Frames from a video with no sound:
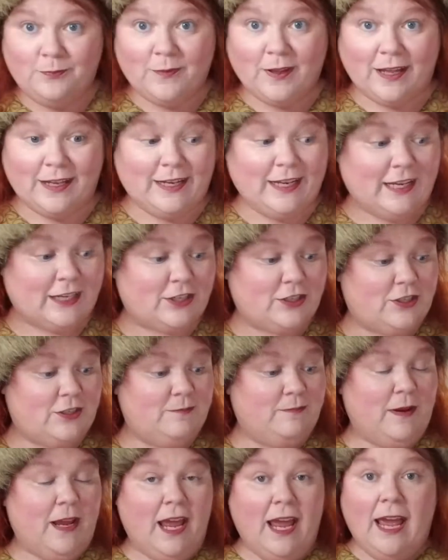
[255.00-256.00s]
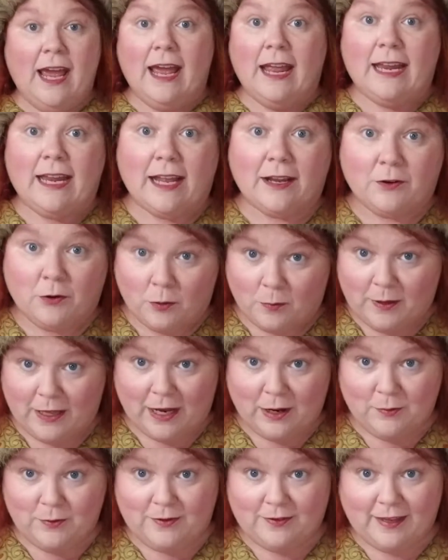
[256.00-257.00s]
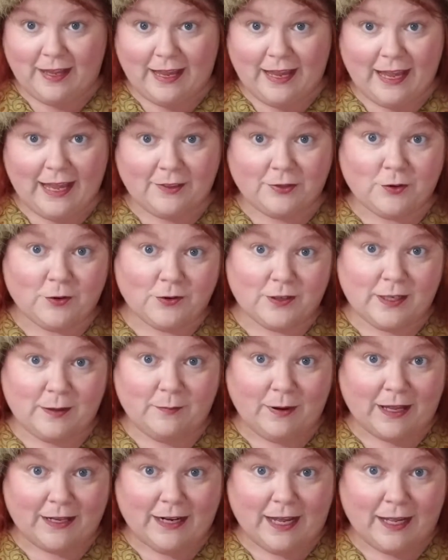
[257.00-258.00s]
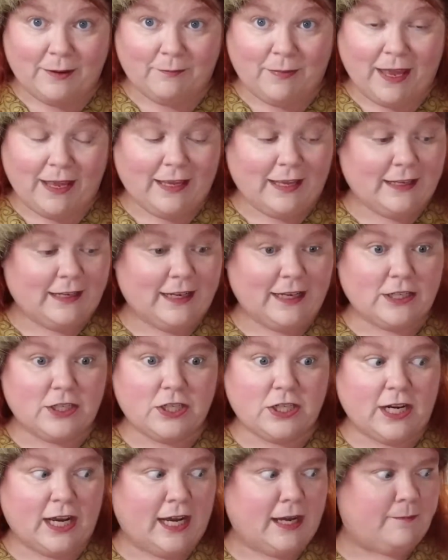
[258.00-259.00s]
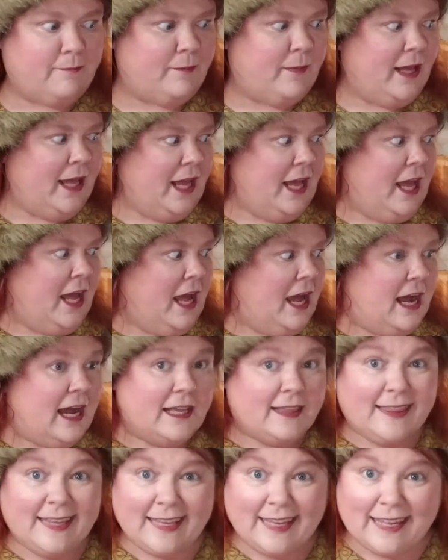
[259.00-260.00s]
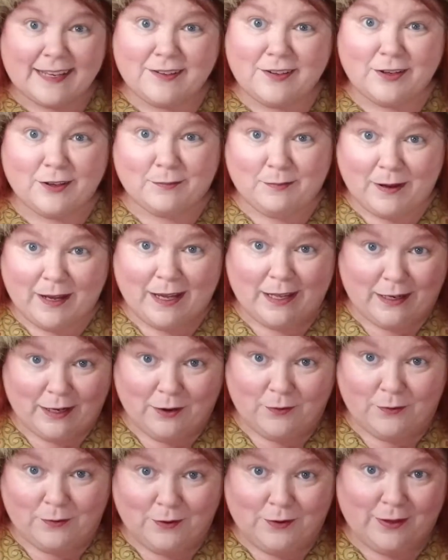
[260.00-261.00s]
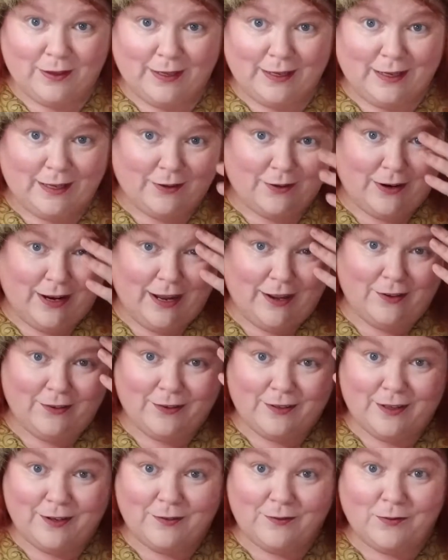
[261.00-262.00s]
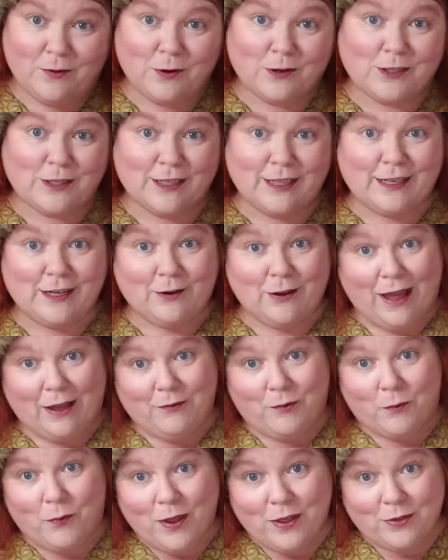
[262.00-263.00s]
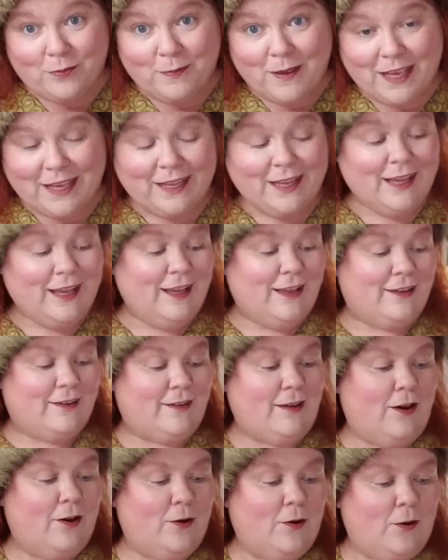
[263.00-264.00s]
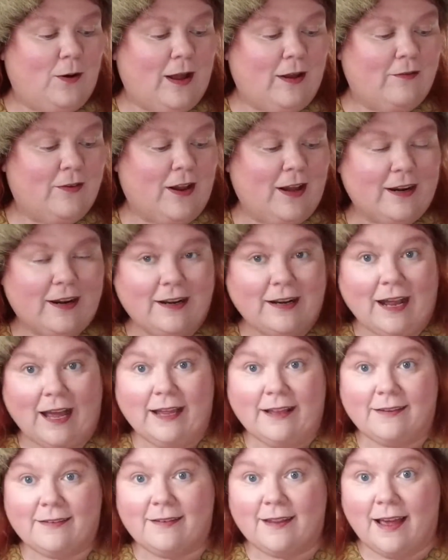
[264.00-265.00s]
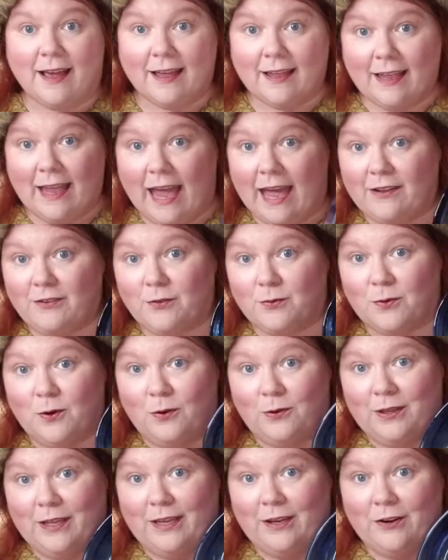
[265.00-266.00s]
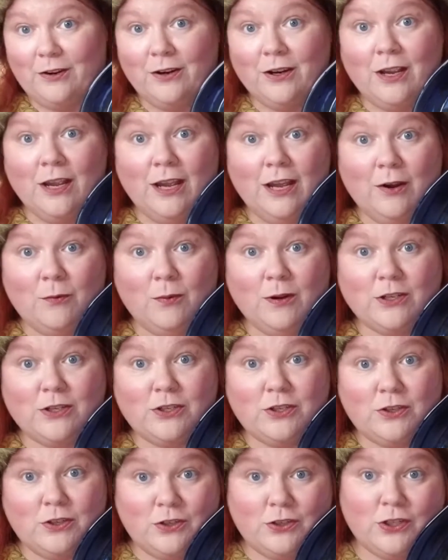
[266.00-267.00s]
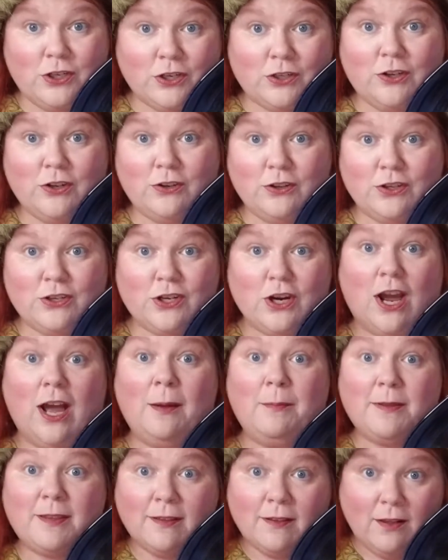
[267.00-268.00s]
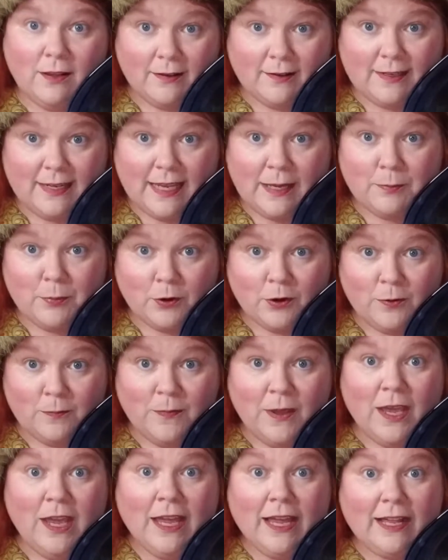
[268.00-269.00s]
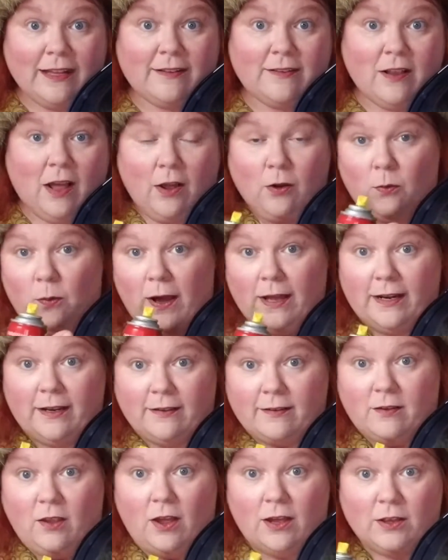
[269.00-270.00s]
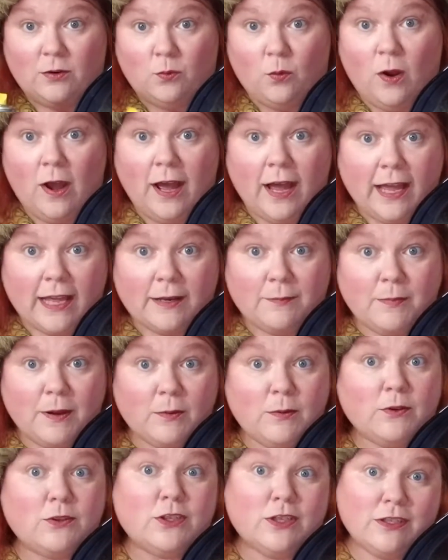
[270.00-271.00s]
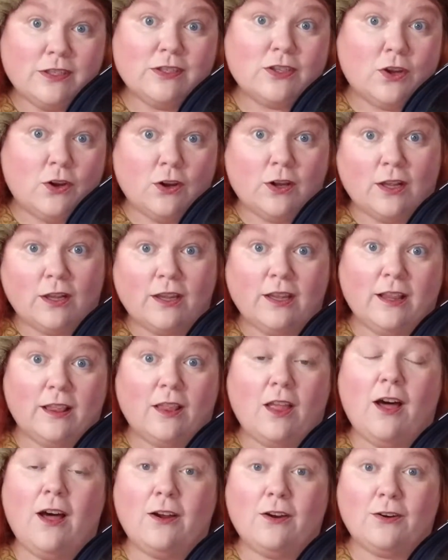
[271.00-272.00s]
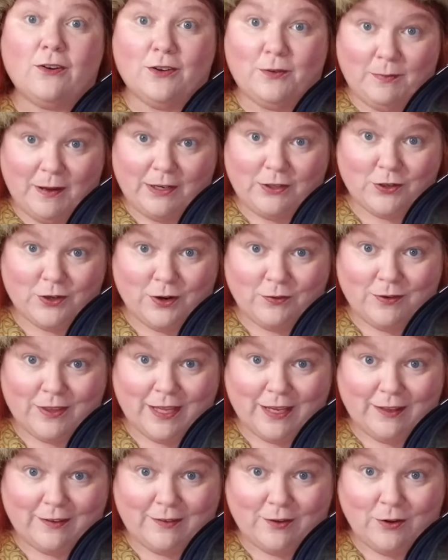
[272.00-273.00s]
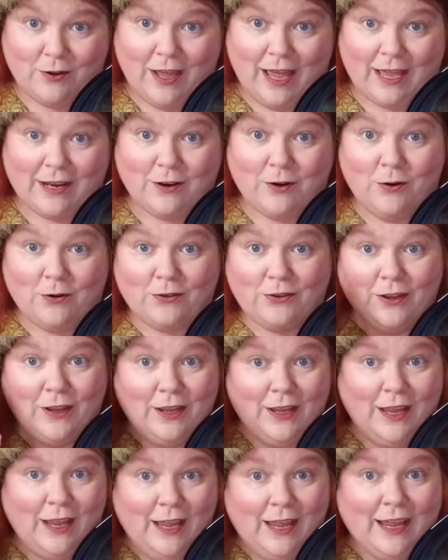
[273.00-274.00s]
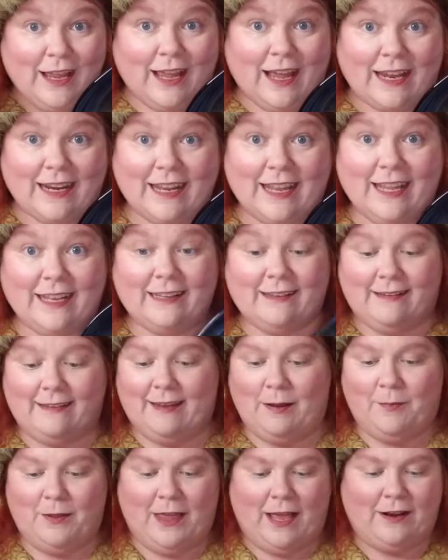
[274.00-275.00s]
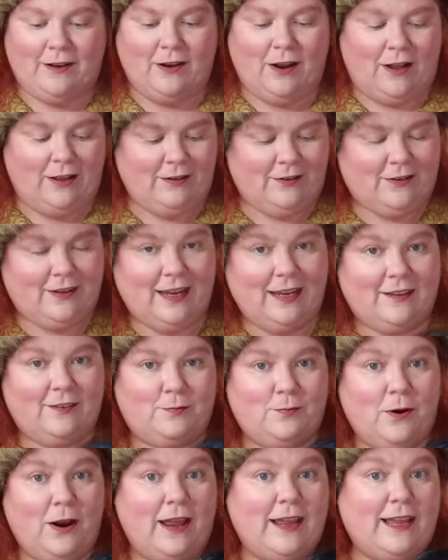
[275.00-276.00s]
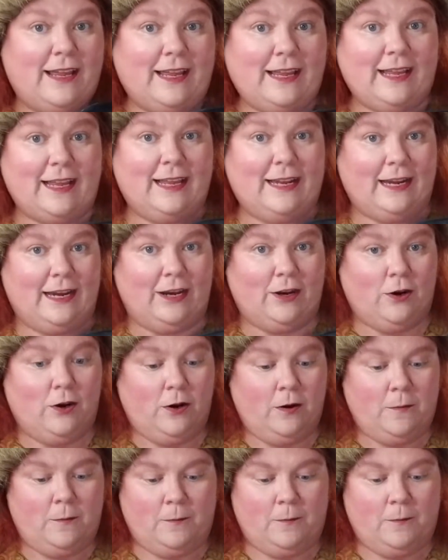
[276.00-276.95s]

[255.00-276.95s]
a dish. Now, normally I would say a 13 by 9 baking dish. I think I took mine over to the other house and unfortunately don't have it with me. So I've got a nice casserole here, which should do the job. It's a little deeper. It's not quite as long and wide, but we'll just cook a little longer to make sure everything is okay. And of course, got to get some of that non-stick spray in here.